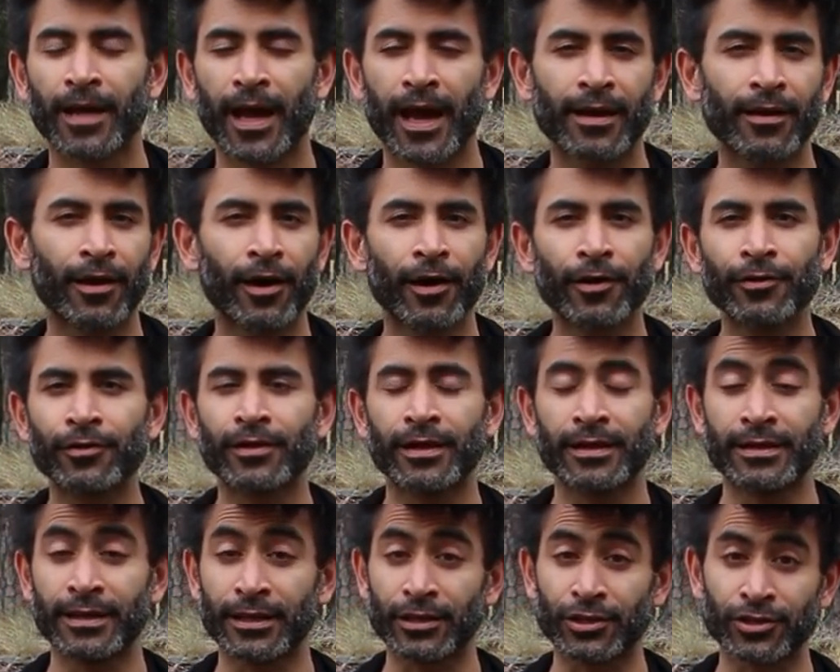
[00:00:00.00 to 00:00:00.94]
and other
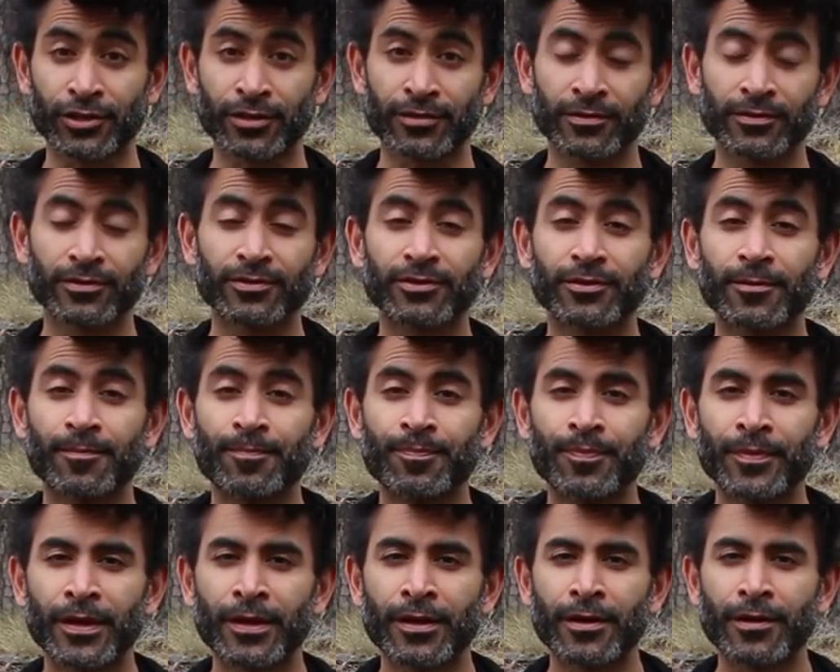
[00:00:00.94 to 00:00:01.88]
addictions
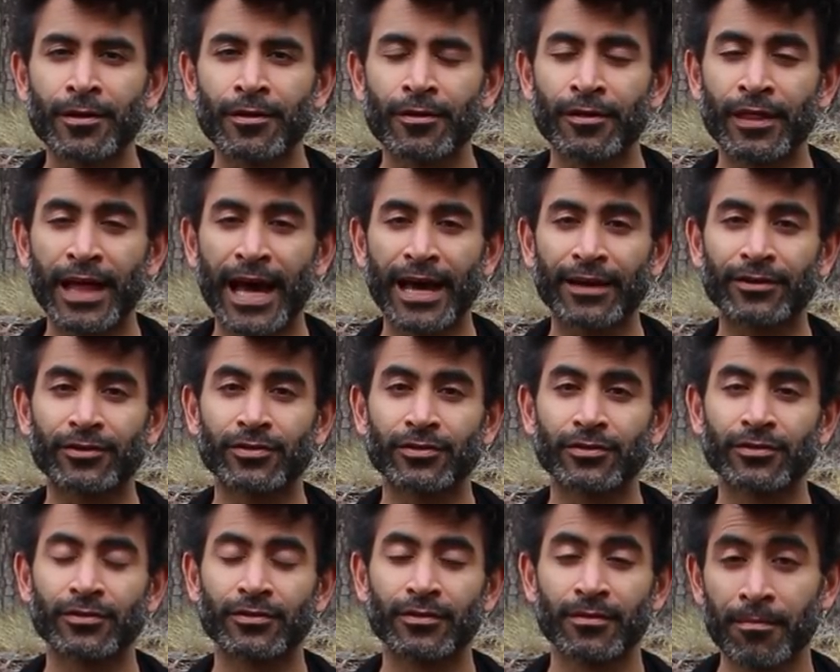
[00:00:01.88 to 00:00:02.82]
that
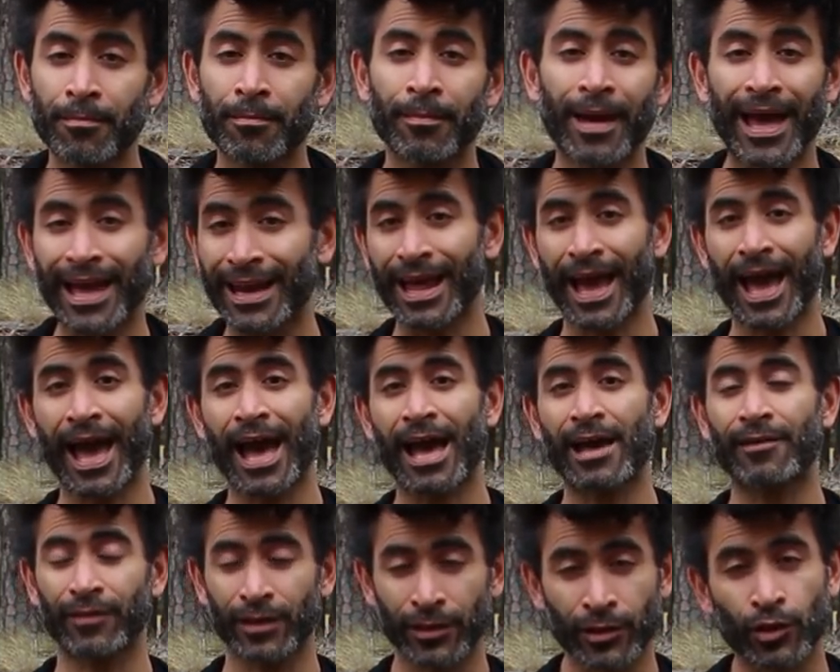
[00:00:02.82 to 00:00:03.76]
men
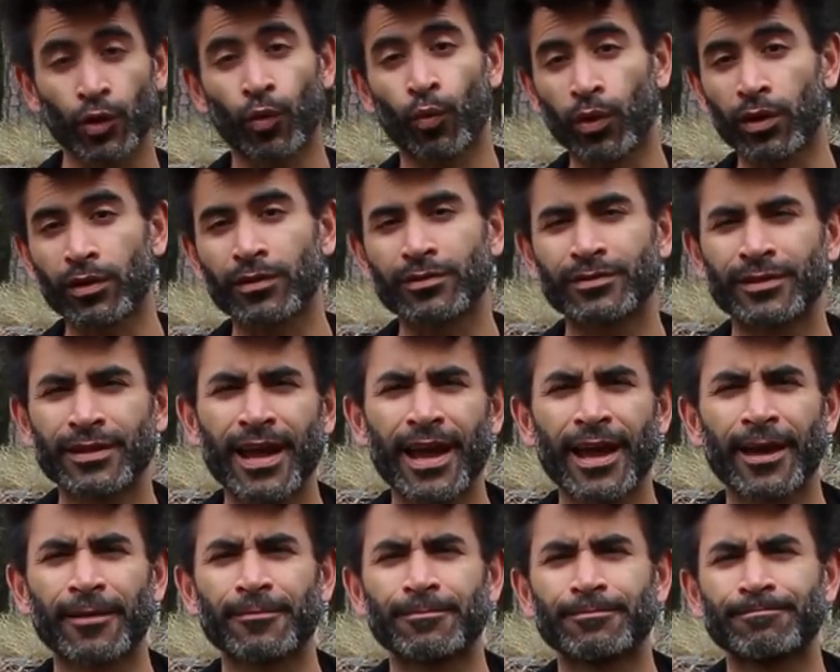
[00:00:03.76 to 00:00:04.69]
have in the world
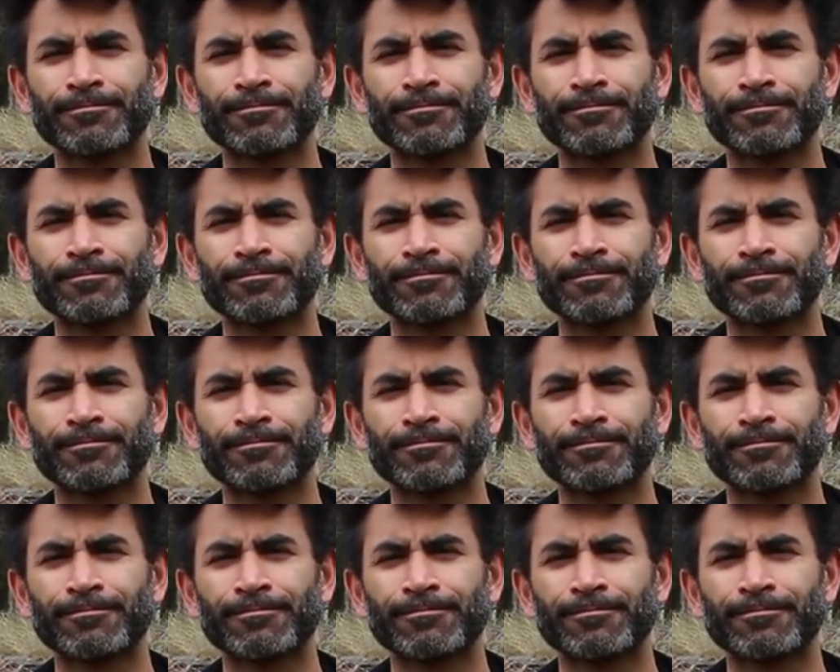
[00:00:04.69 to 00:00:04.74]
today.